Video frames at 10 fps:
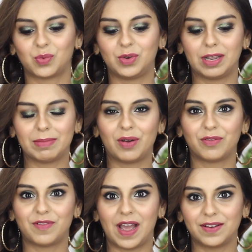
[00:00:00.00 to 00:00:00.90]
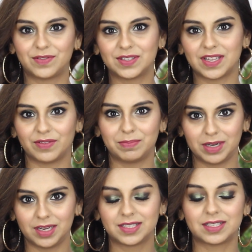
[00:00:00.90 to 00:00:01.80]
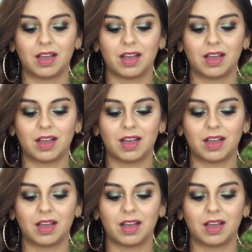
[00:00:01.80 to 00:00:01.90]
only about 5 to 7 minutes,